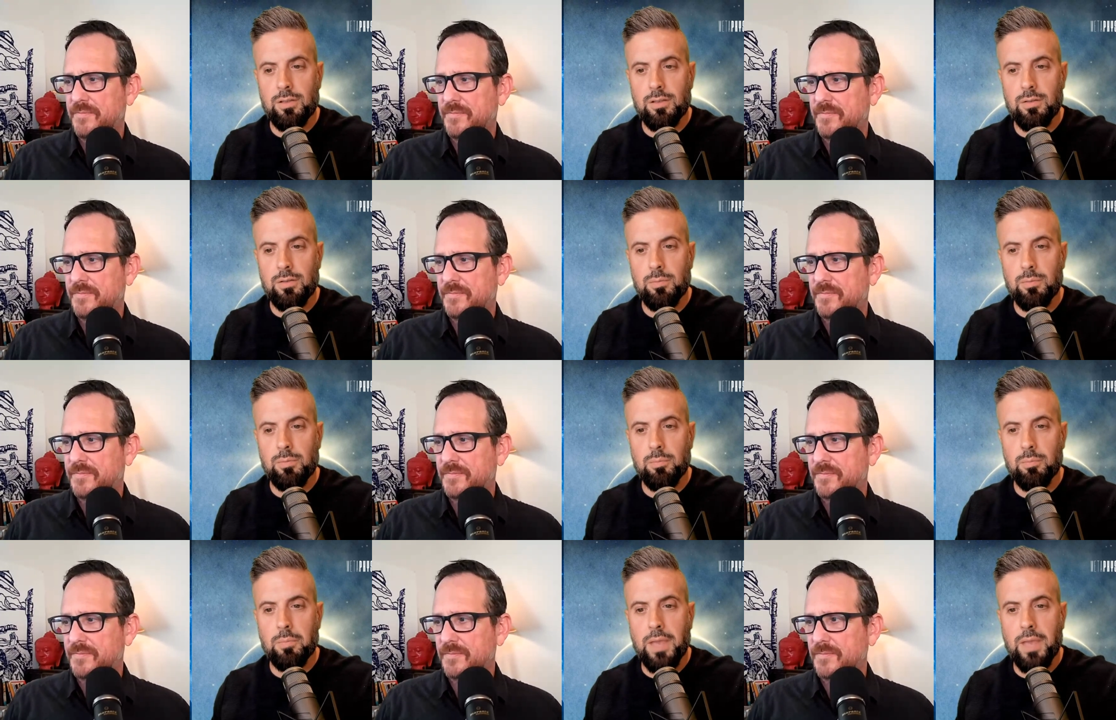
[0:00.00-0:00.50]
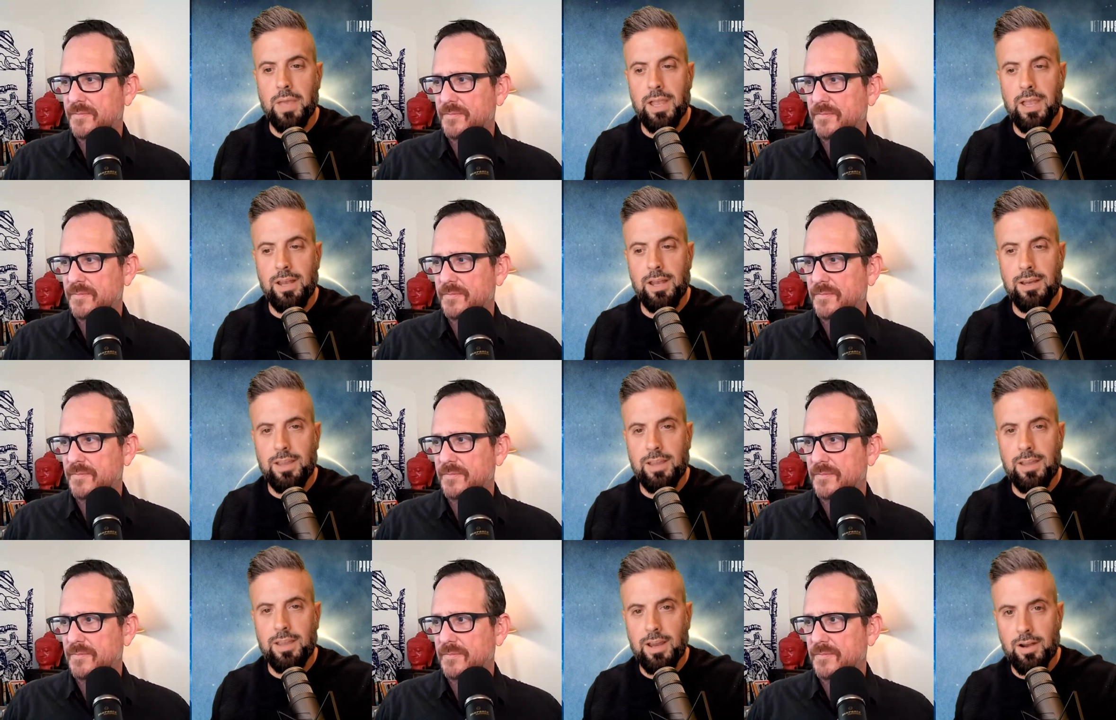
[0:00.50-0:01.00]

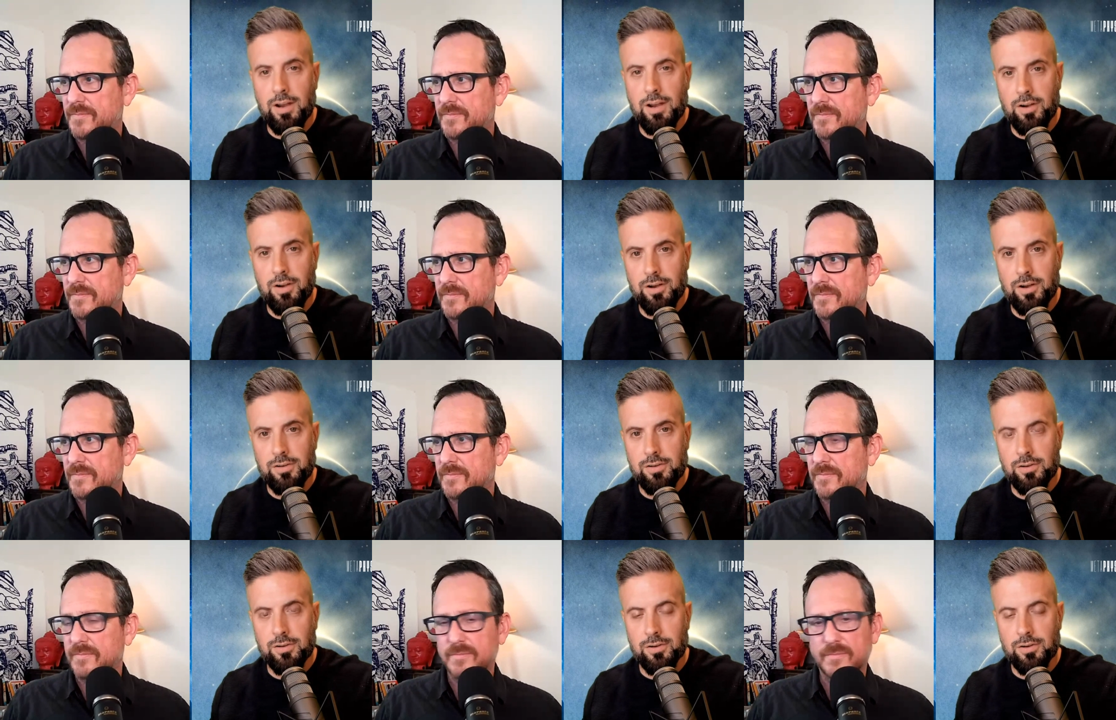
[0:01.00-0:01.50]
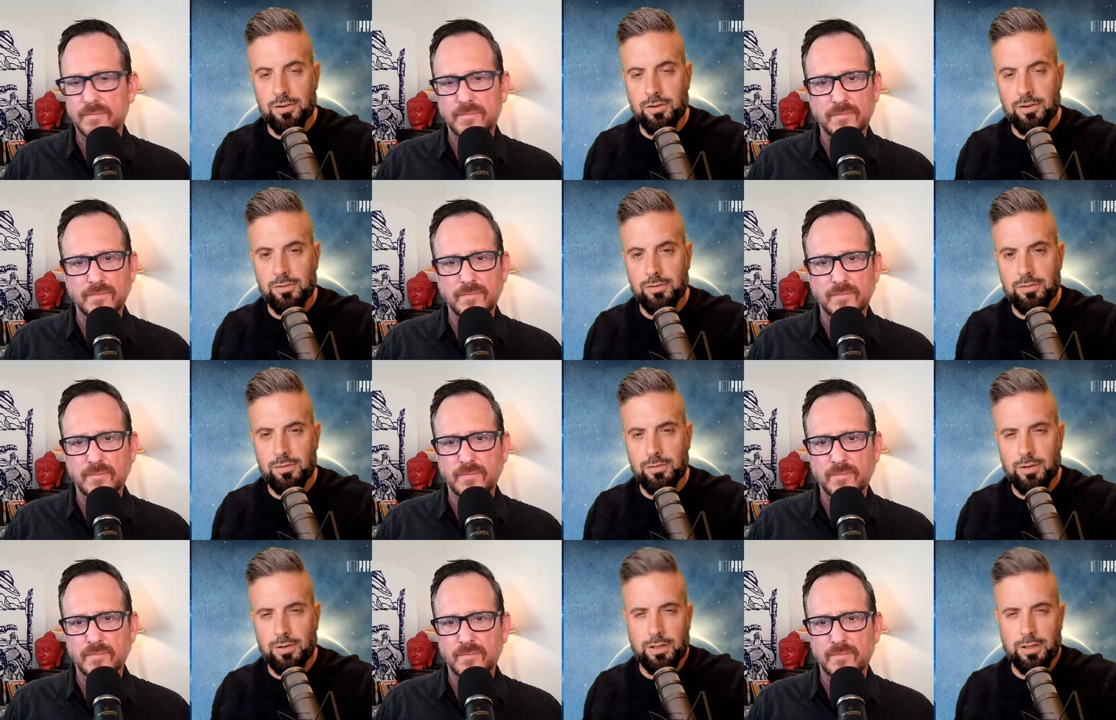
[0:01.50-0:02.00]
Speaker 1: main
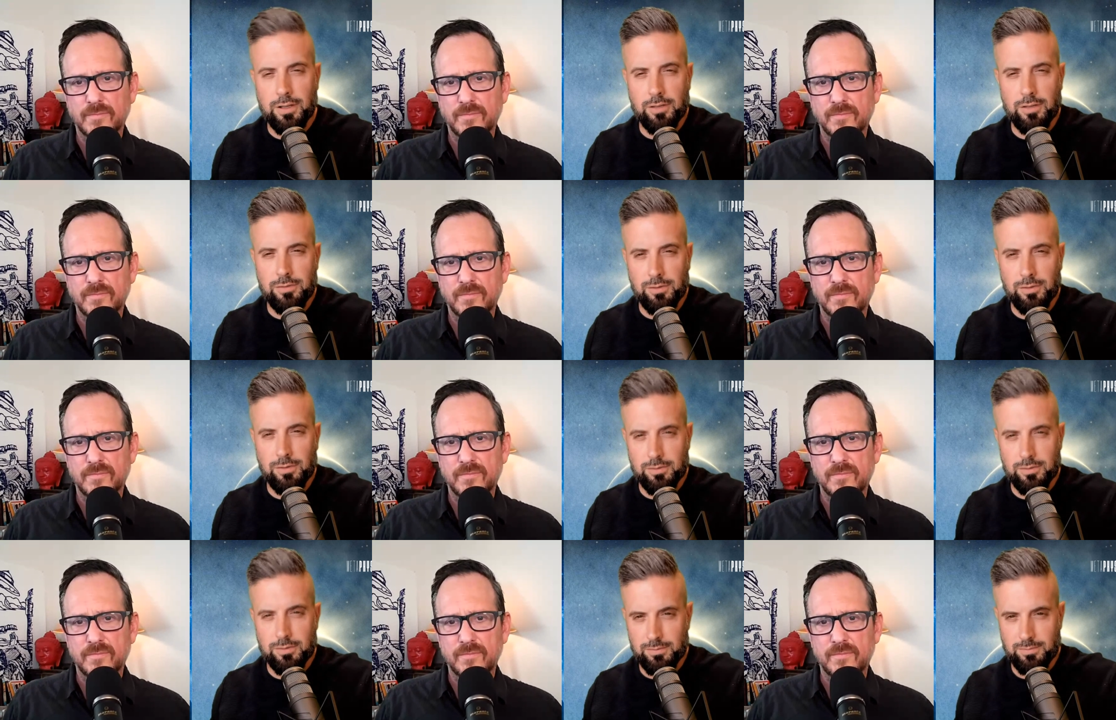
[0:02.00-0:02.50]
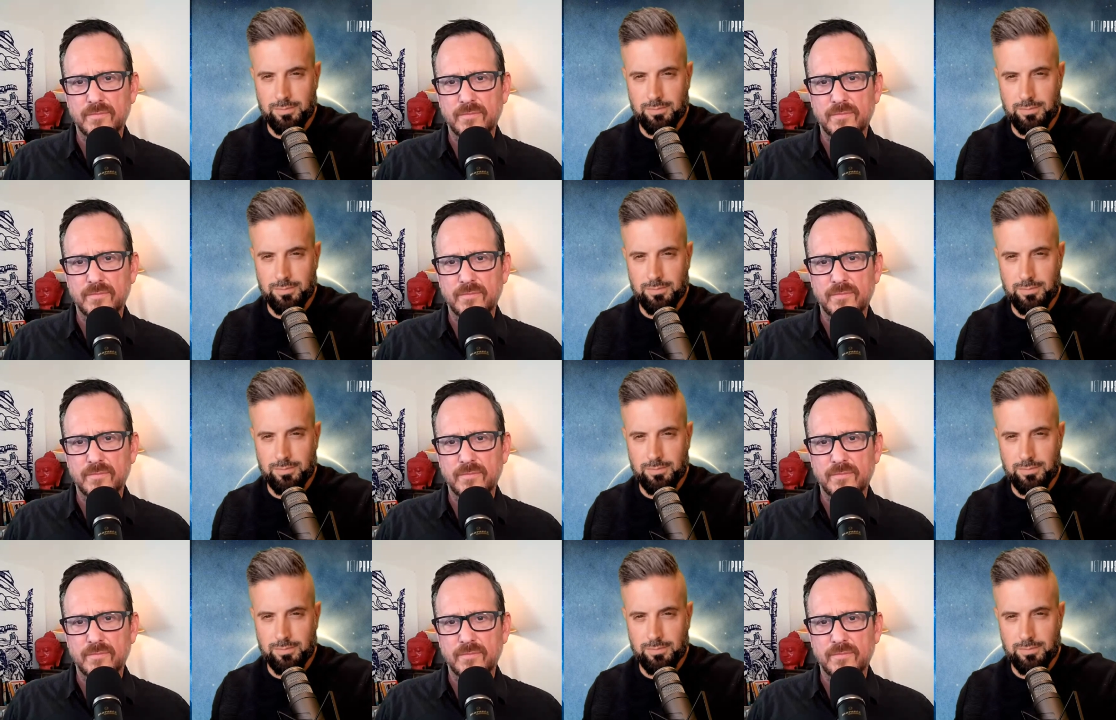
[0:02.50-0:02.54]
characters, I guess you could